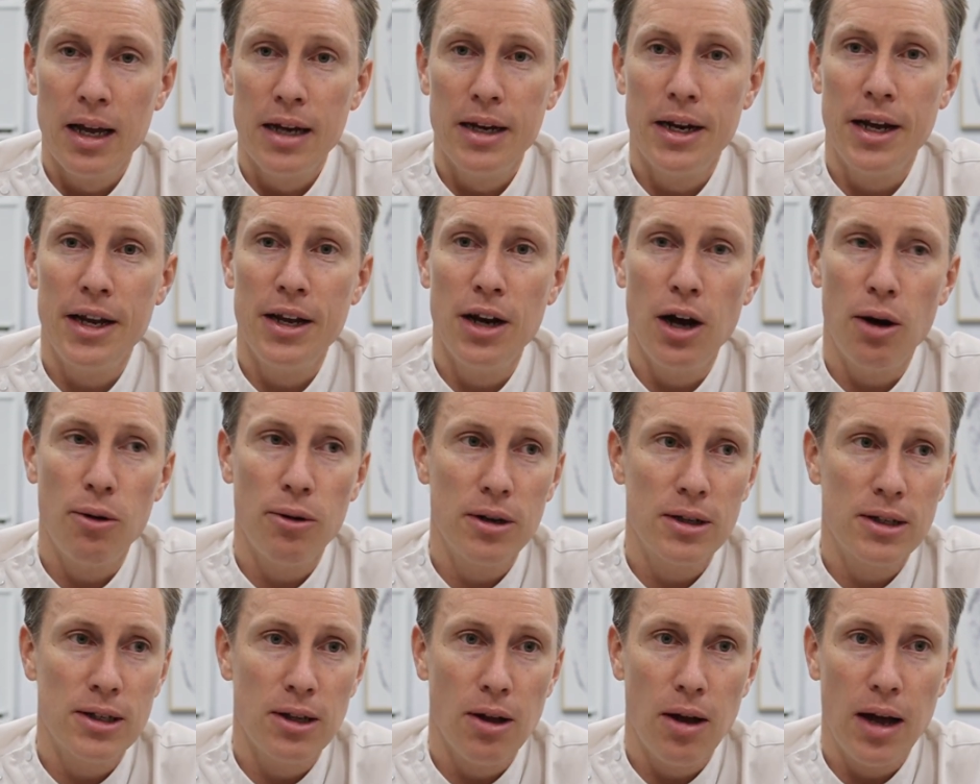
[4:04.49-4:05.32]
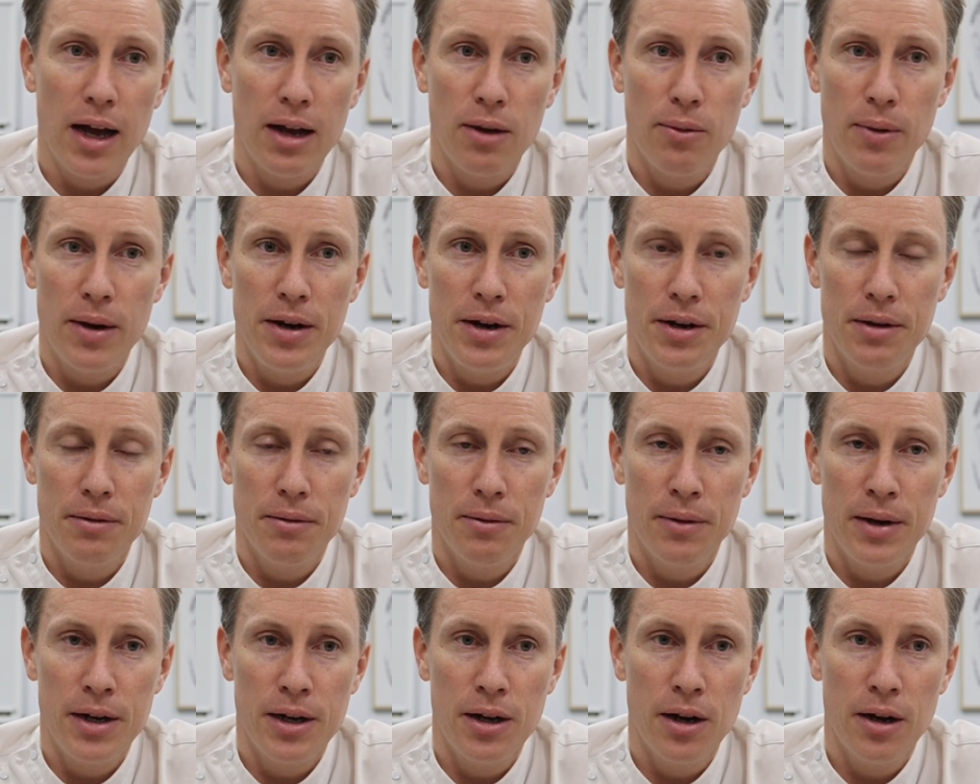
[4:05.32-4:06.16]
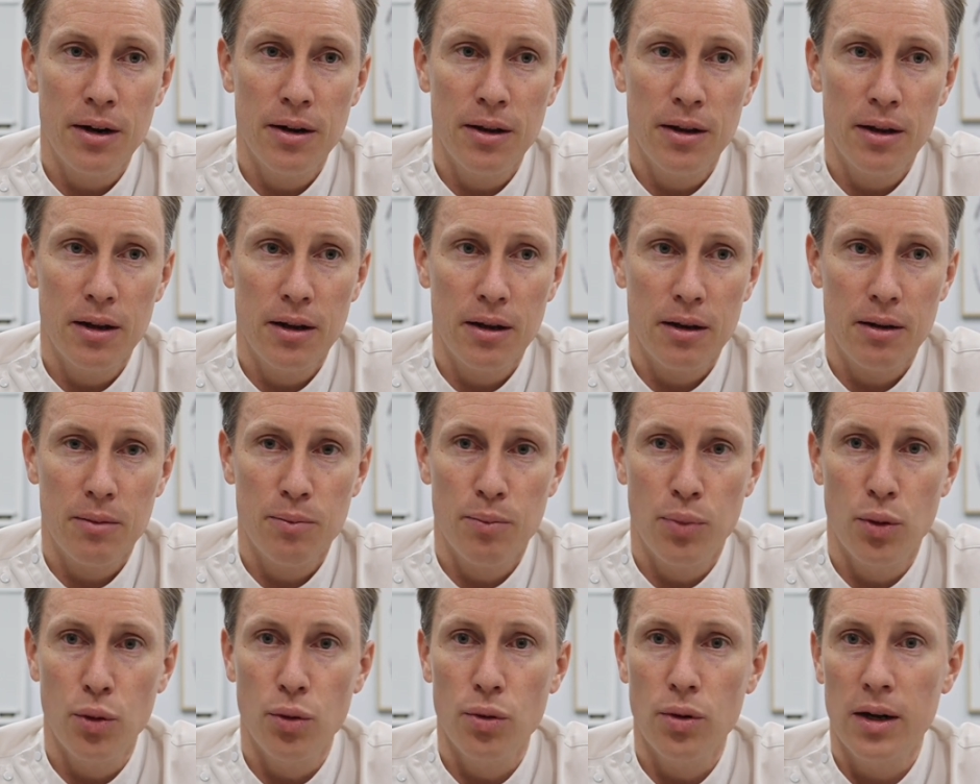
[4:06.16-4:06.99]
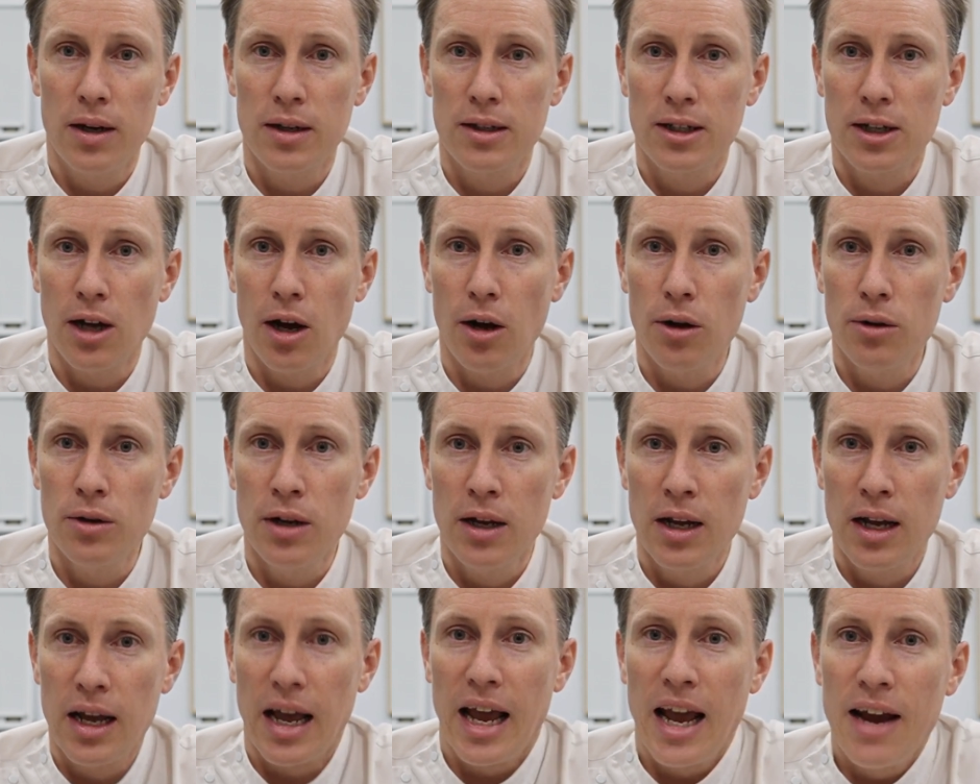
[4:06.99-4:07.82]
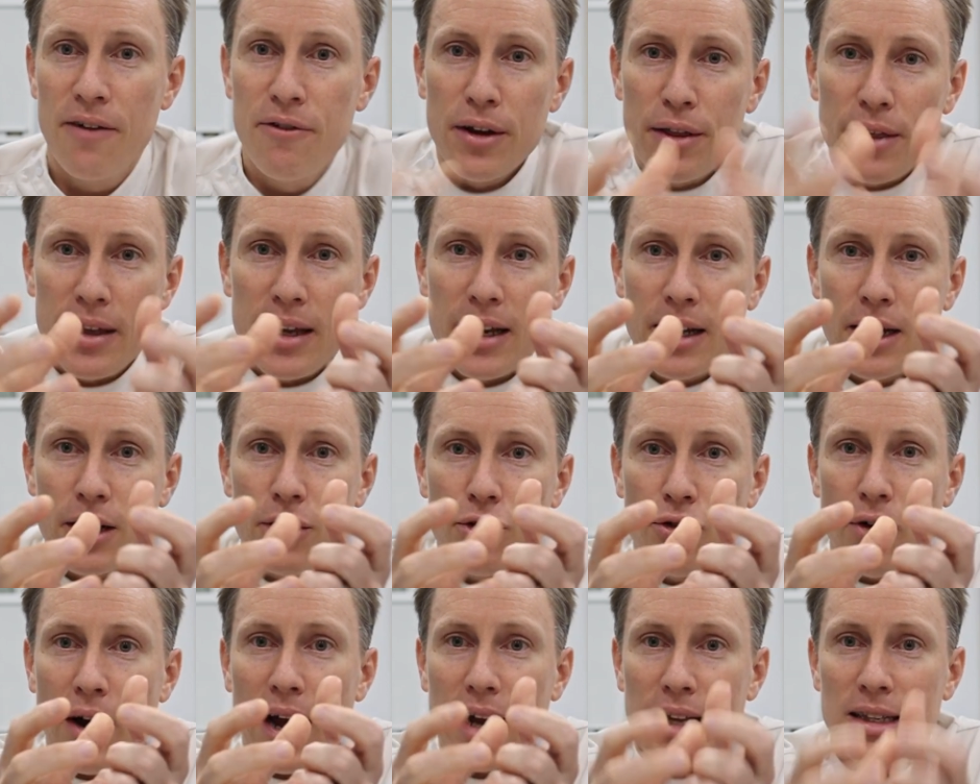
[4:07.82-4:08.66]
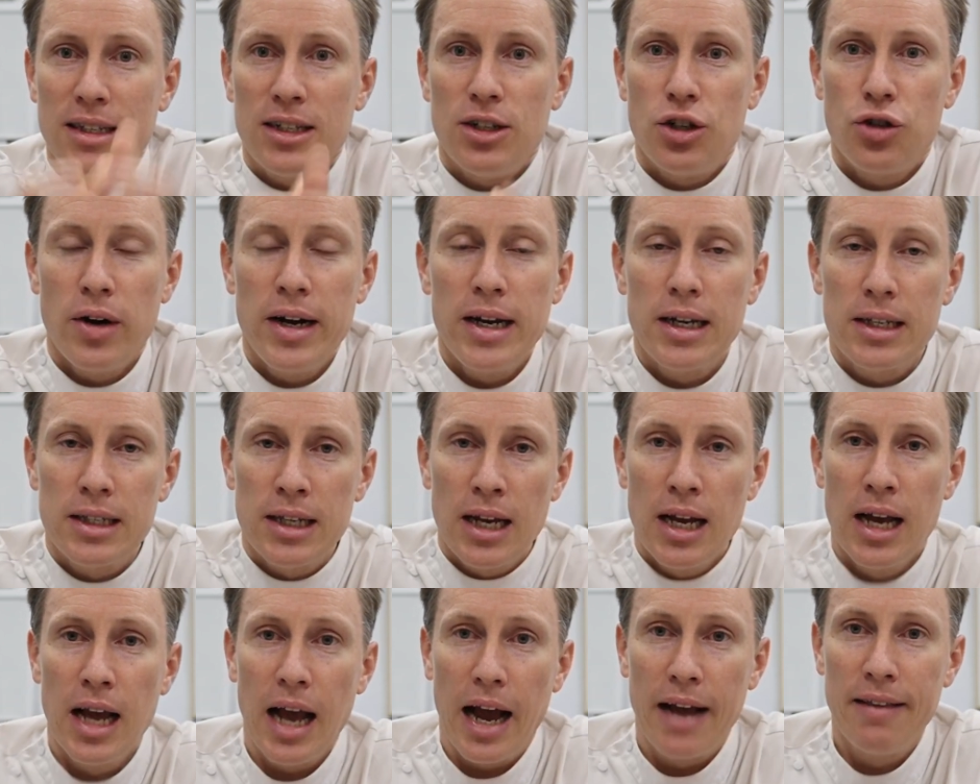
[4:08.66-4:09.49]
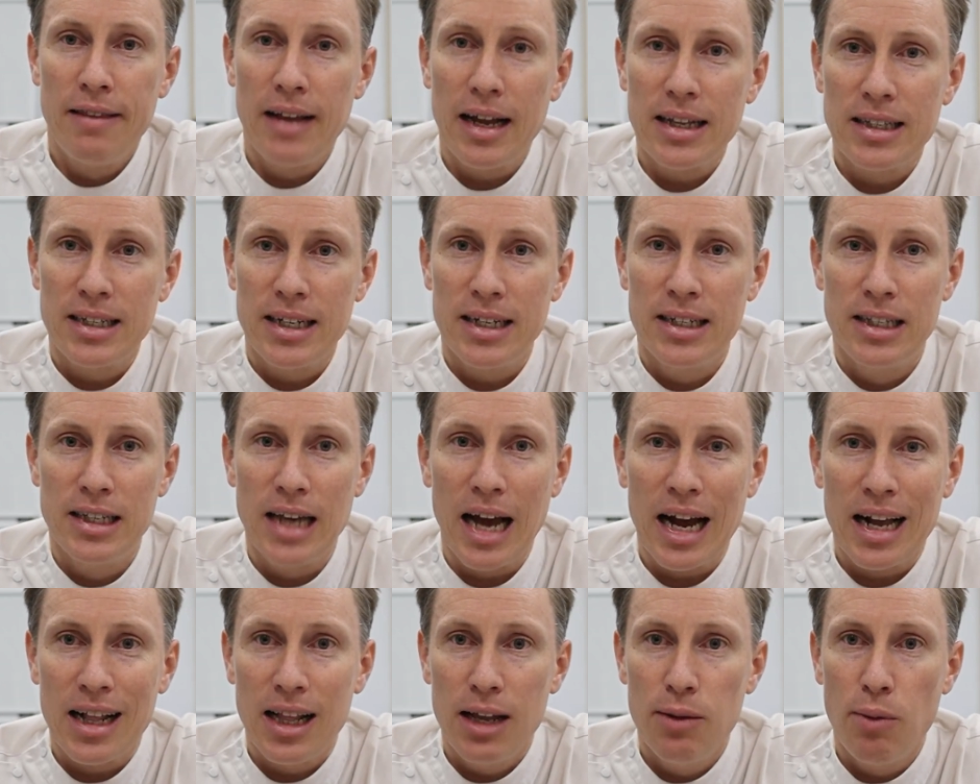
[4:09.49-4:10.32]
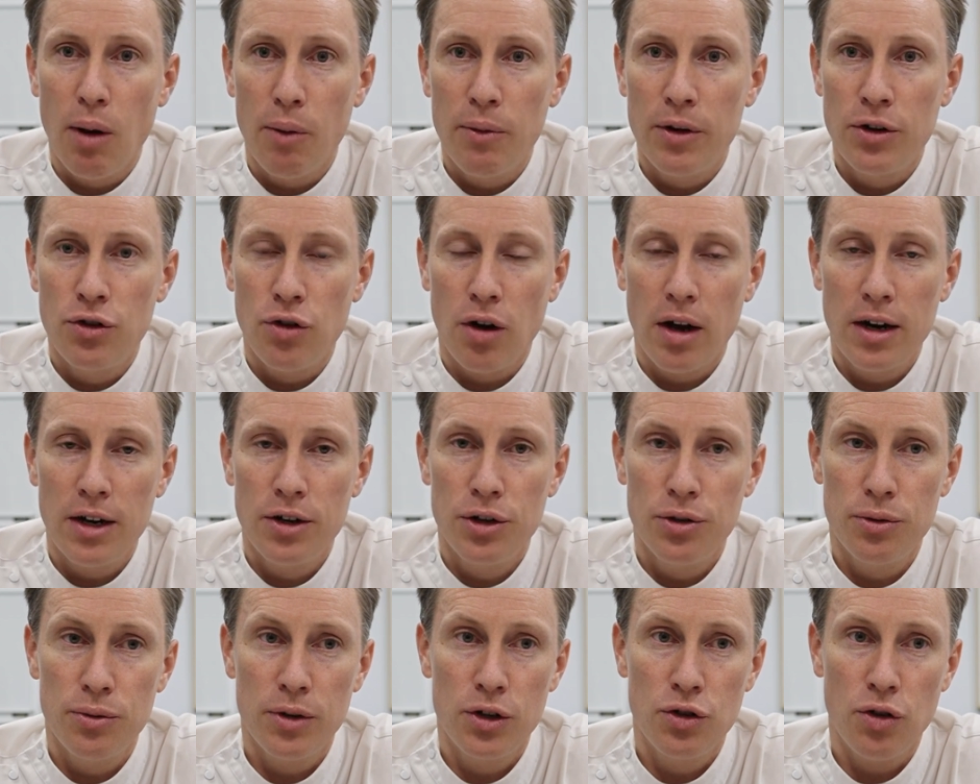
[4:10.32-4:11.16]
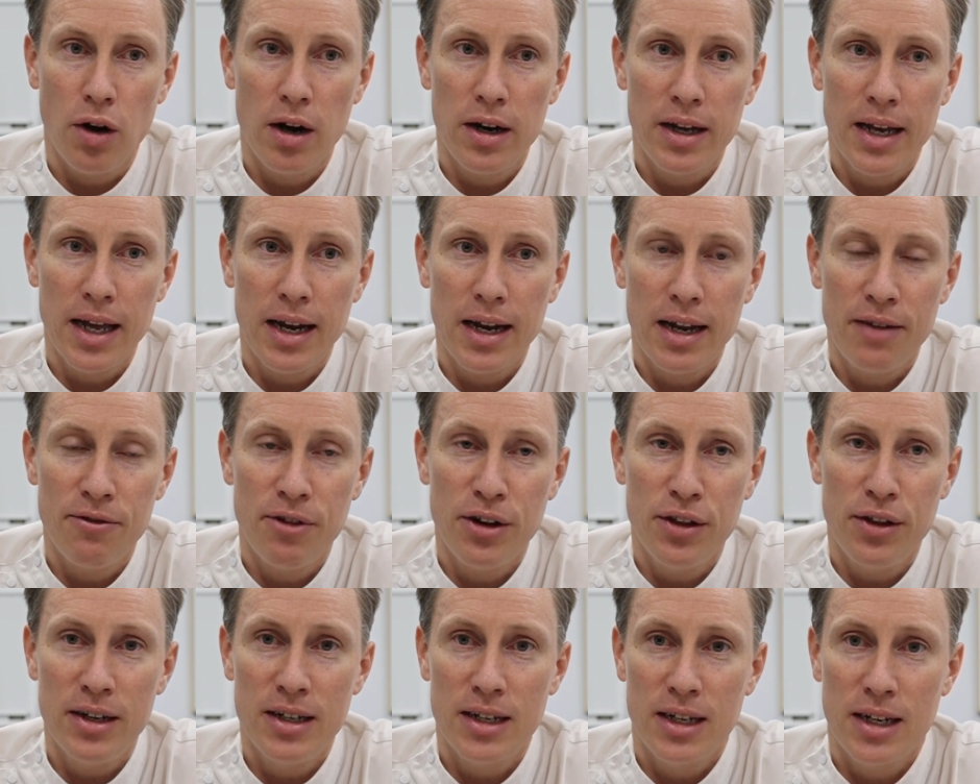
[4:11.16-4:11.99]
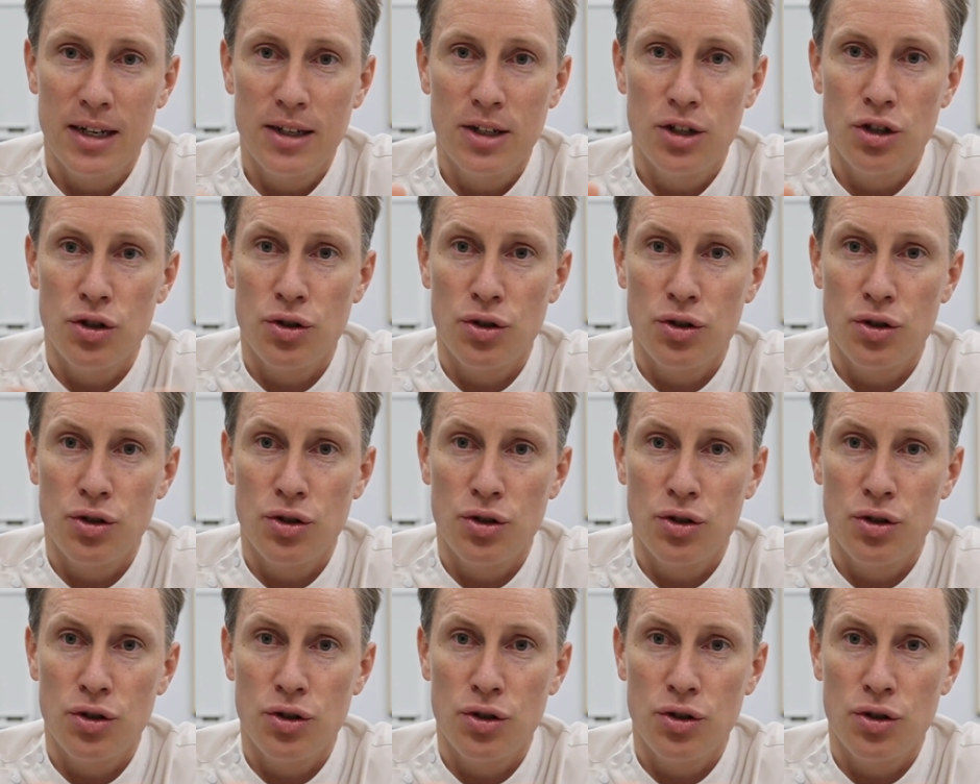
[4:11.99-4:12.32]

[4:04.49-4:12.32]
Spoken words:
Now you know what it's like when you go to the pool and it's cold, everything contracts and shrinks, and that's exactly what we're trying to do. We're trying to get everything to